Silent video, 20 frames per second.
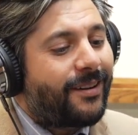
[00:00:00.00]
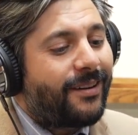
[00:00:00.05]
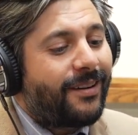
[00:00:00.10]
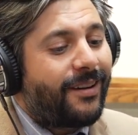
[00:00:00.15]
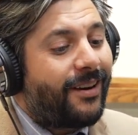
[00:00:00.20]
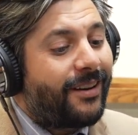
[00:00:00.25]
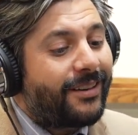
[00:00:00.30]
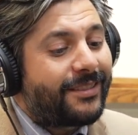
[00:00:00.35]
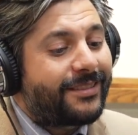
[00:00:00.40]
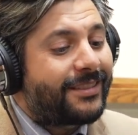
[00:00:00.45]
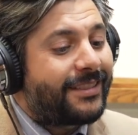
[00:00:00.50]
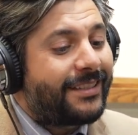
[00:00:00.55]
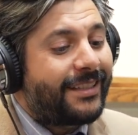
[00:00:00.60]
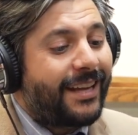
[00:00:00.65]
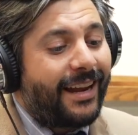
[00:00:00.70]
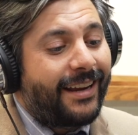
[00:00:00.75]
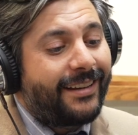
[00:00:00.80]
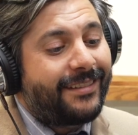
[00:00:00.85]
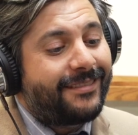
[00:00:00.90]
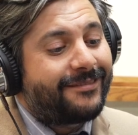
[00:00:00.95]
honestly,
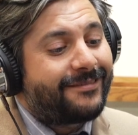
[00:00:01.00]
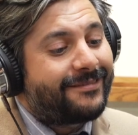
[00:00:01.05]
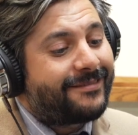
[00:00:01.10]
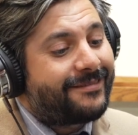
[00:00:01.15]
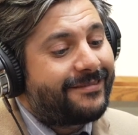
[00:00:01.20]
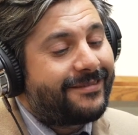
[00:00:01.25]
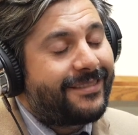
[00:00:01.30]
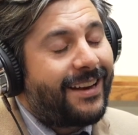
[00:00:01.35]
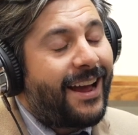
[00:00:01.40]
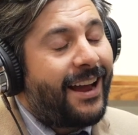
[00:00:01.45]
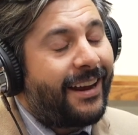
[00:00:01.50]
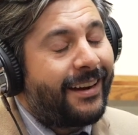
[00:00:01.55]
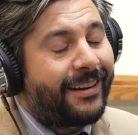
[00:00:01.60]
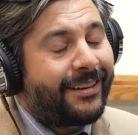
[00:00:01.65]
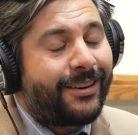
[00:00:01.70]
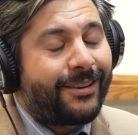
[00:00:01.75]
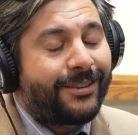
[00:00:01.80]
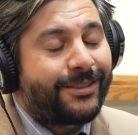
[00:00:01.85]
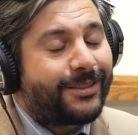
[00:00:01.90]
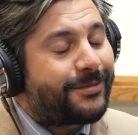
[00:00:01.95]
I
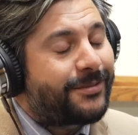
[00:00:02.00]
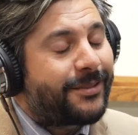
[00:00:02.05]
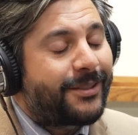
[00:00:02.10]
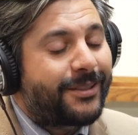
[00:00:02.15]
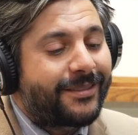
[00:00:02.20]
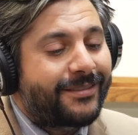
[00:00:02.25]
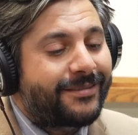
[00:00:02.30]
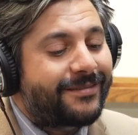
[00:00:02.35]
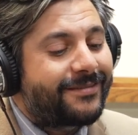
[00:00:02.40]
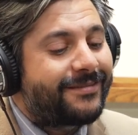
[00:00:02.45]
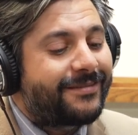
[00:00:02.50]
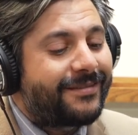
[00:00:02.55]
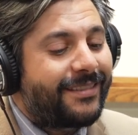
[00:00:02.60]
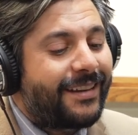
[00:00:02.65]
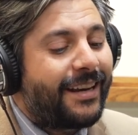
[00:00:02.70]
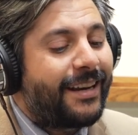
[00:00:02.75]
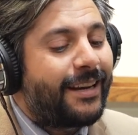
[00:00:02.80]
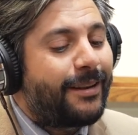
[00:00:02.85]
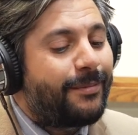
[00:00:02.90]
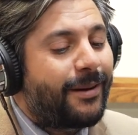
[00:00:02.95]
encourage it for
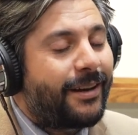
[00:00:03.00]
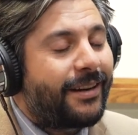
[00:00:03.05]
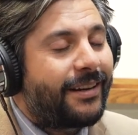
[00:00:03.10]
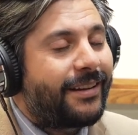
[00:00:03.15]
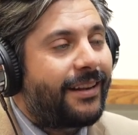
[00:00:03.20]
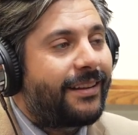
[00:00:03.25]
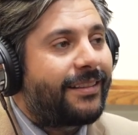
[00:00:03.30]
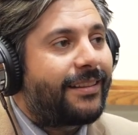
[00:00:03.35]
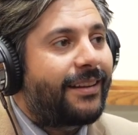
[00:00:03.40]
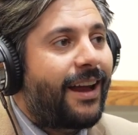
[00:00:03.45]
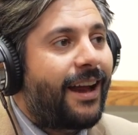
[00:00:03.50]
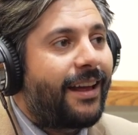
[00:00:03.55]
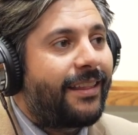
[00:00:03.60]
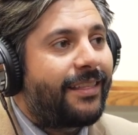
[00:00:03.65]
anybody. I